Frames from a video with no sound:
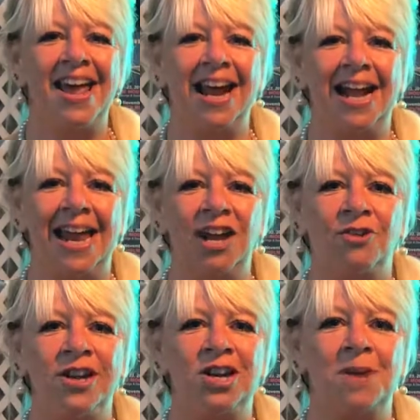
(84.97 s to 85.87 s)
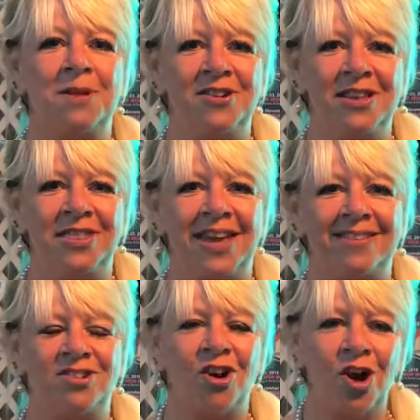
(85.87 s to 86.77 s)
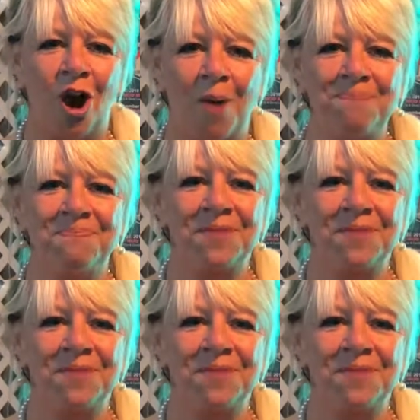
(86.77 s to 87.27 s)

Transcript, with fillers: clear creek community theatre dot com.